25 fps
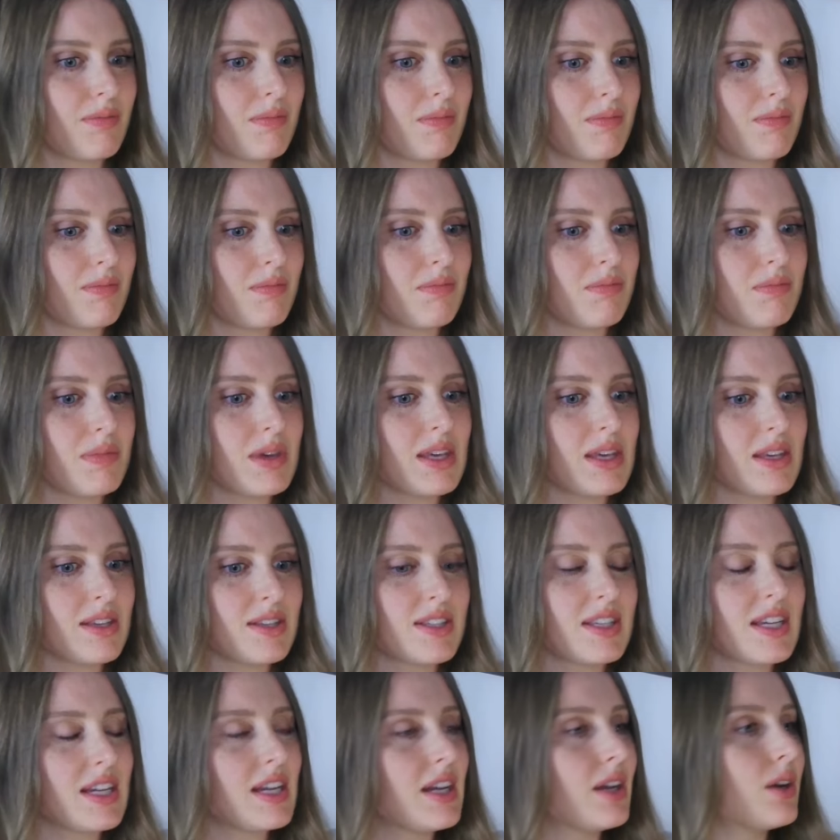me
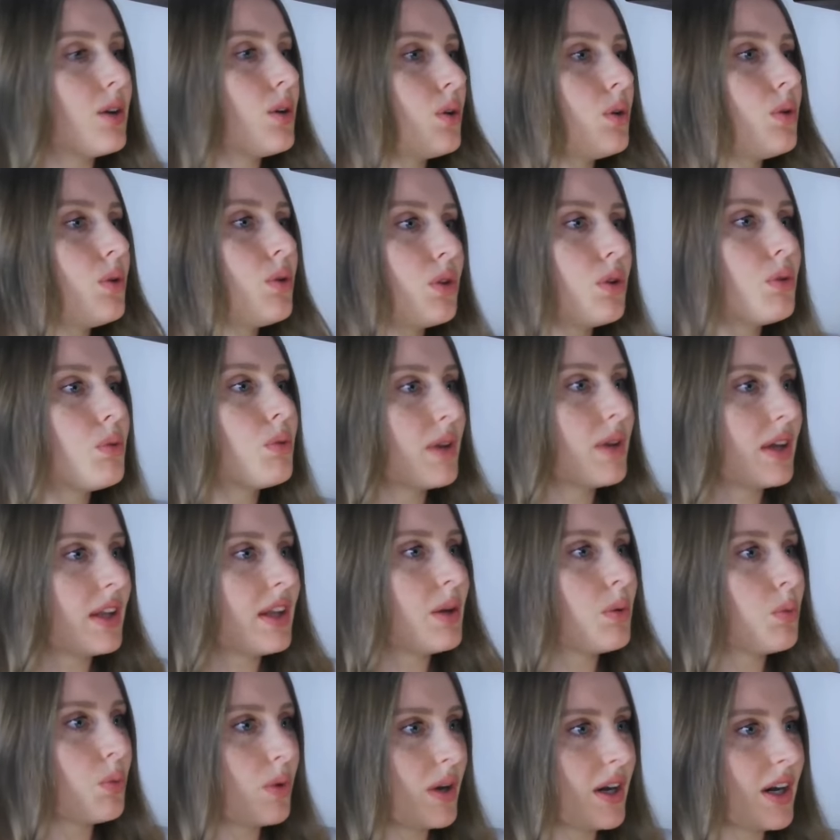seeing who you really
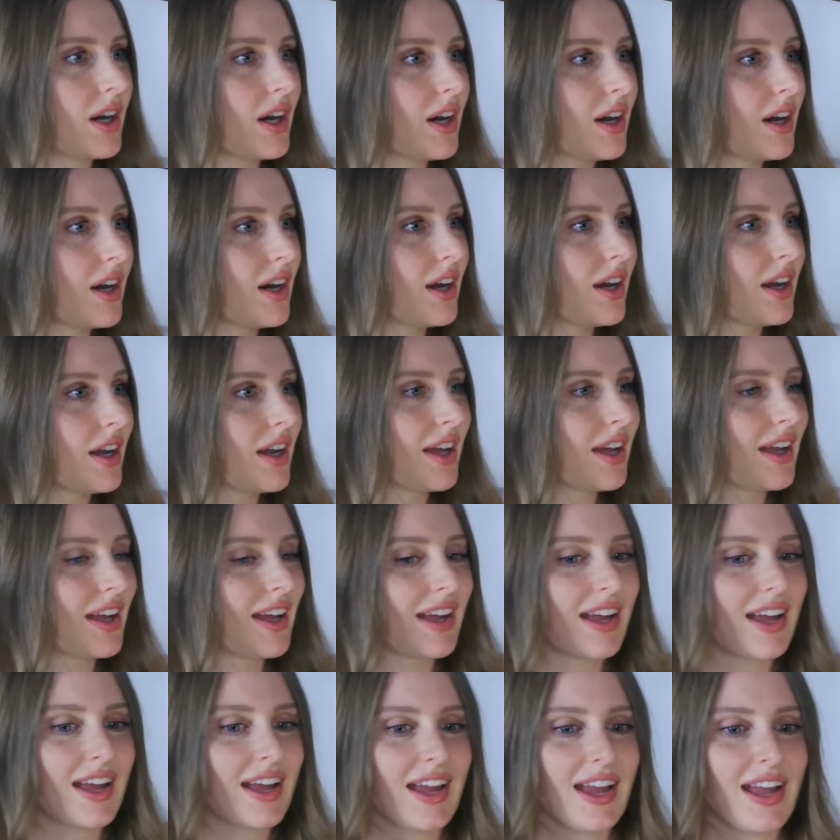were.
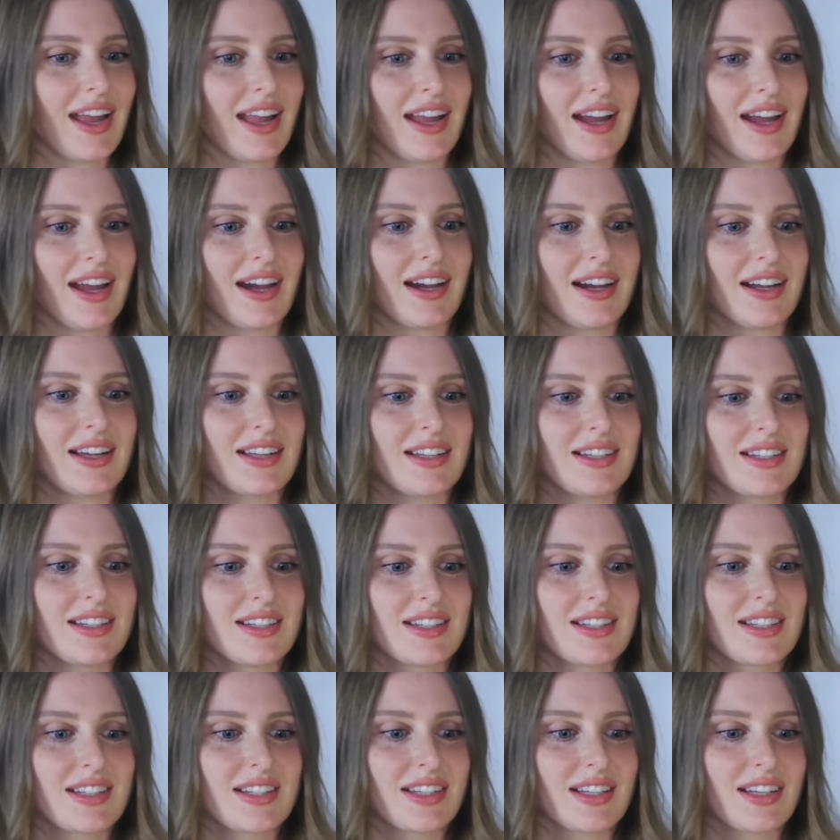
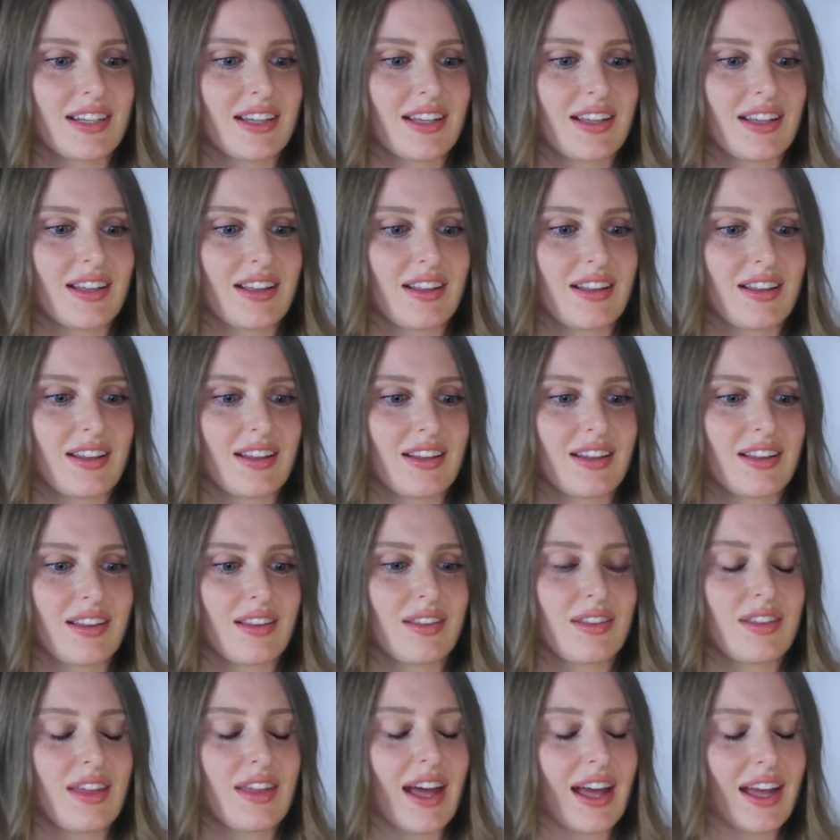And
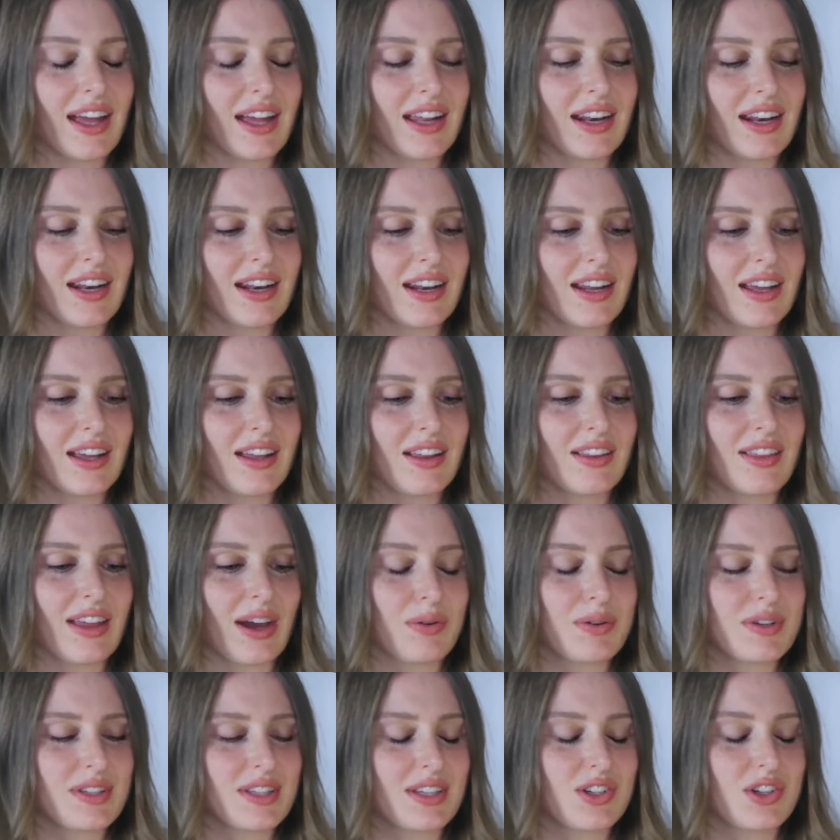then that
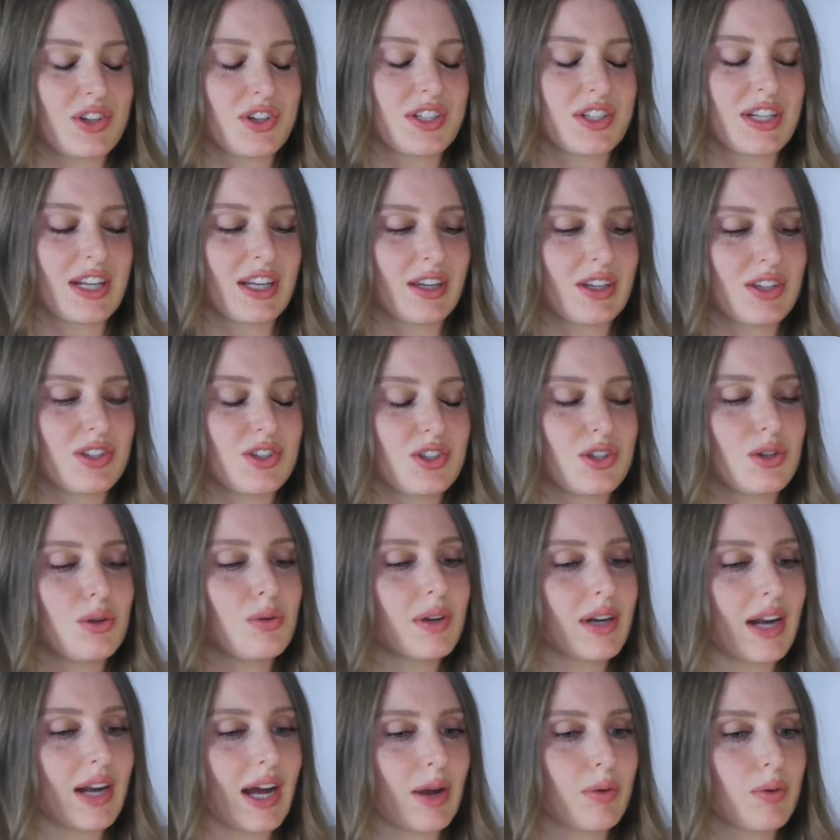was interesting because you
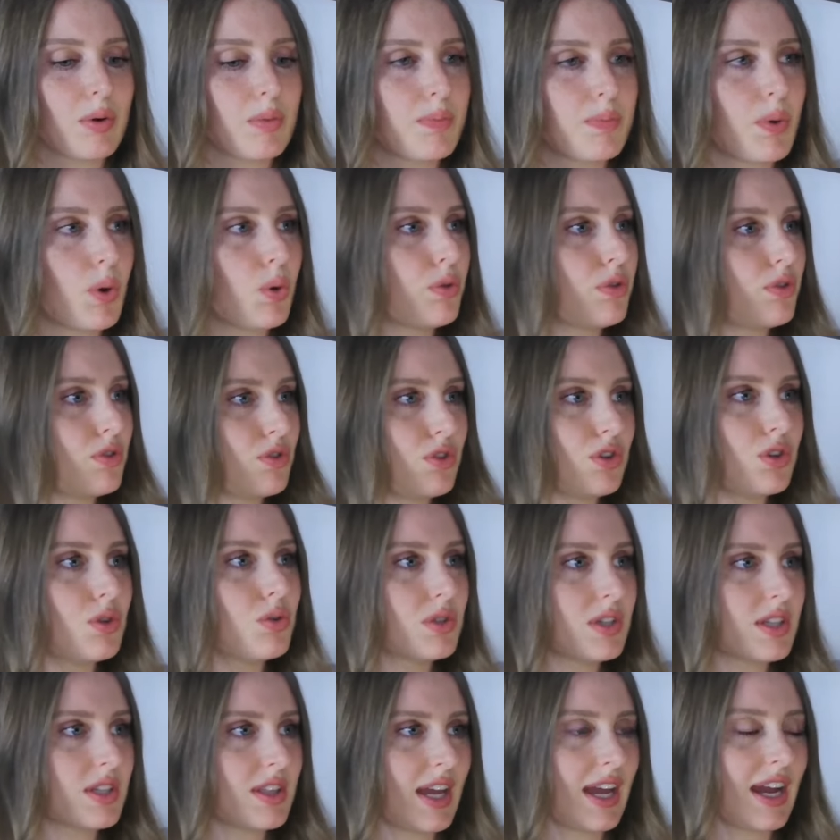and I were both new
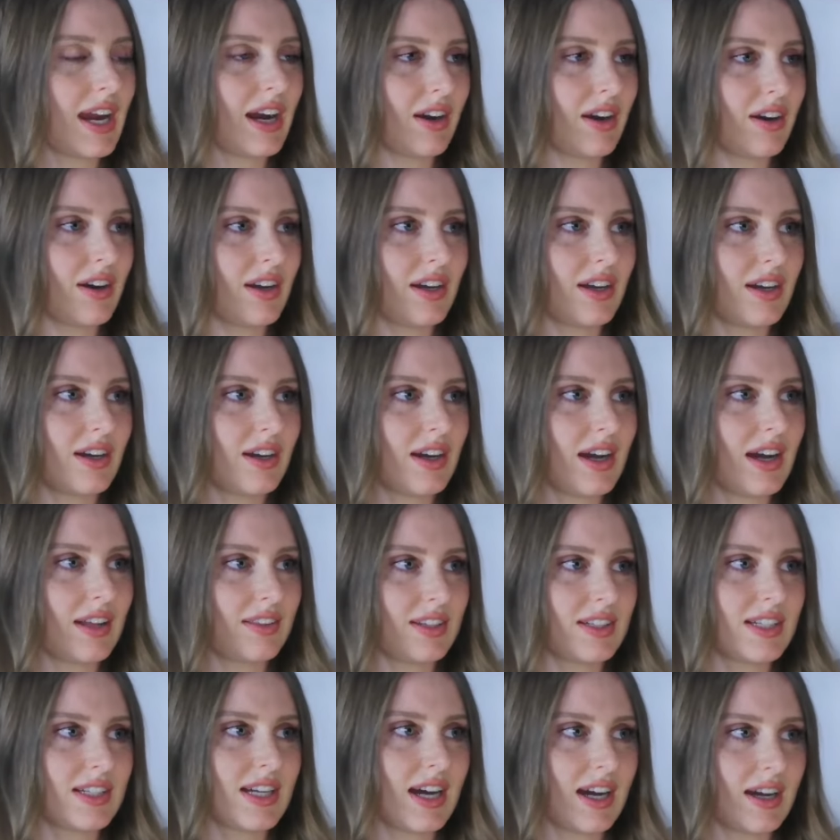to the area at the
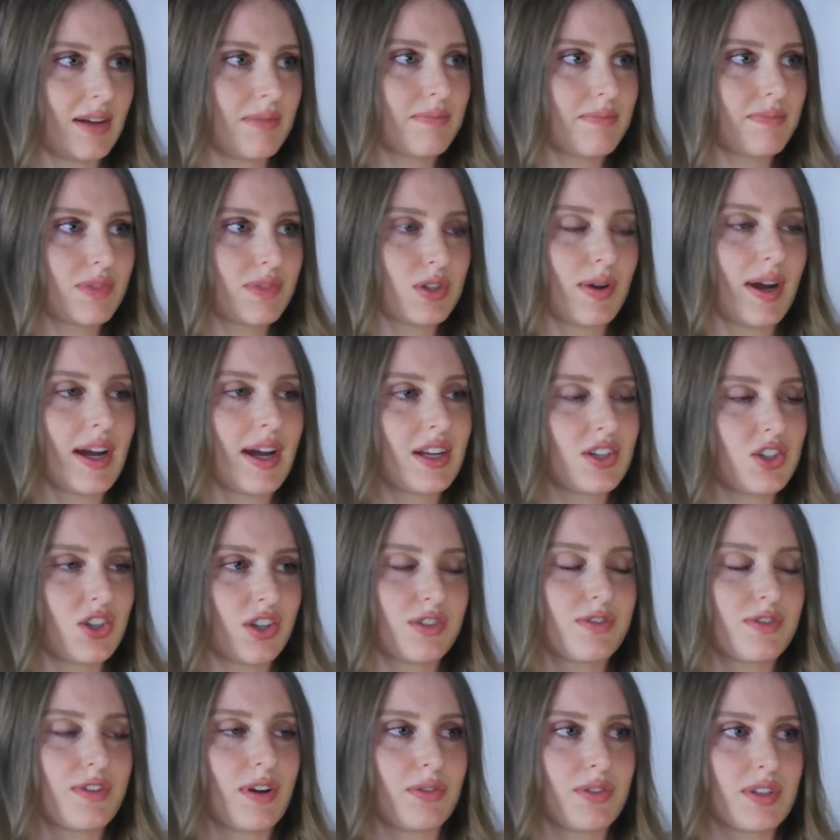time. So I had
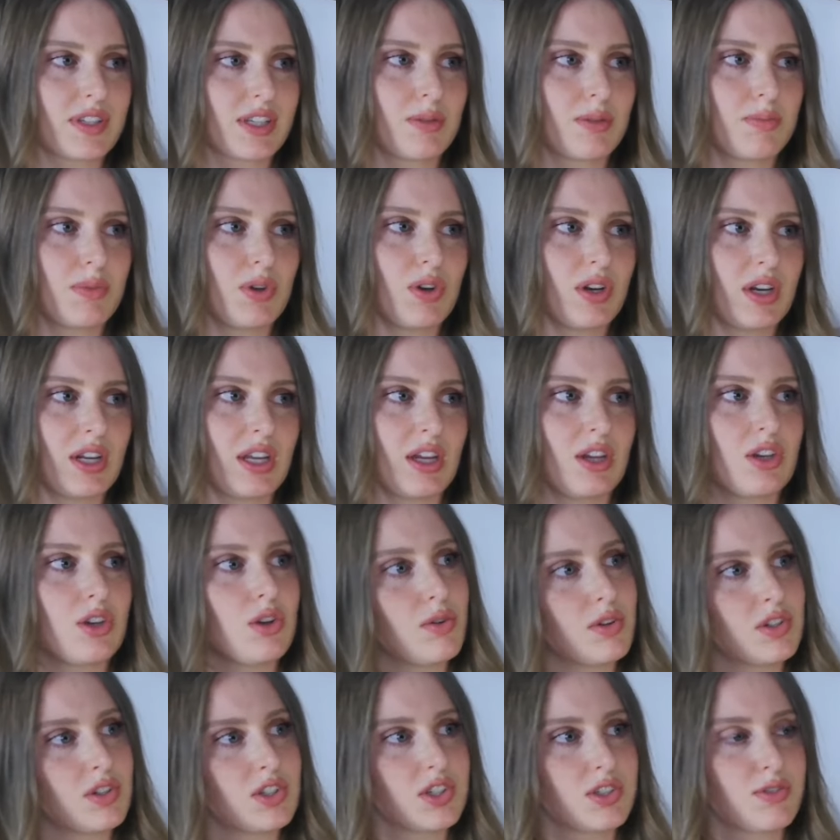just found this community and you
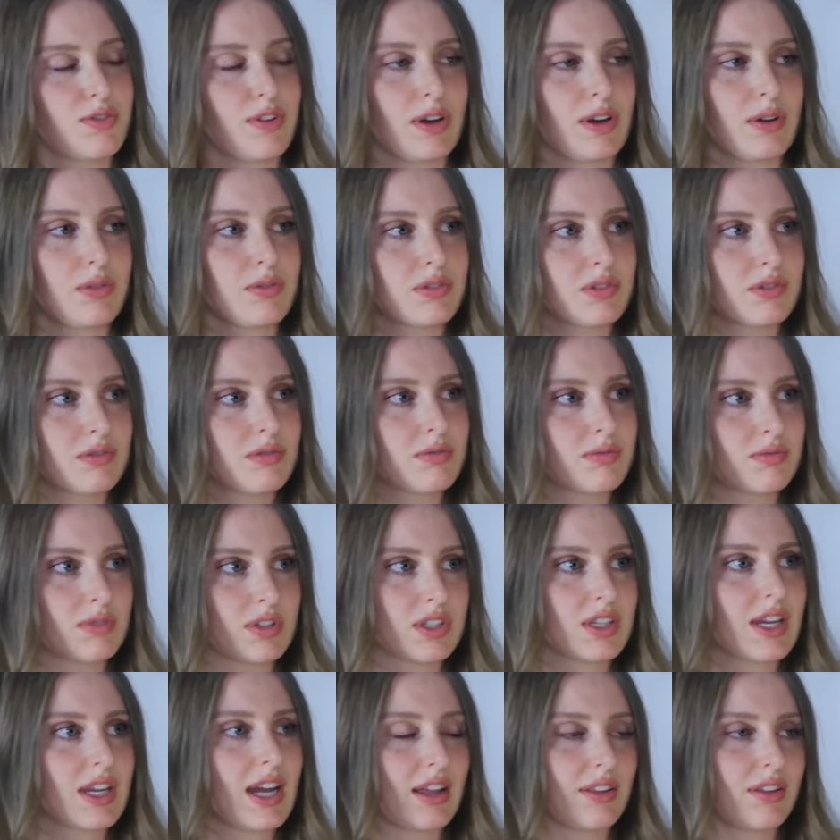had just found this
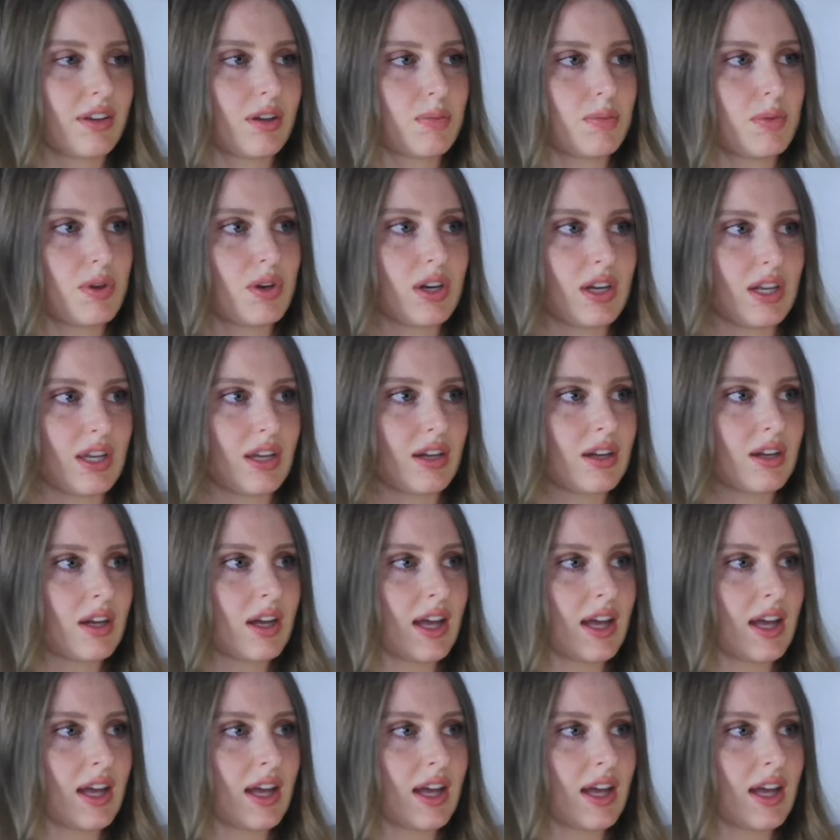Catholic community.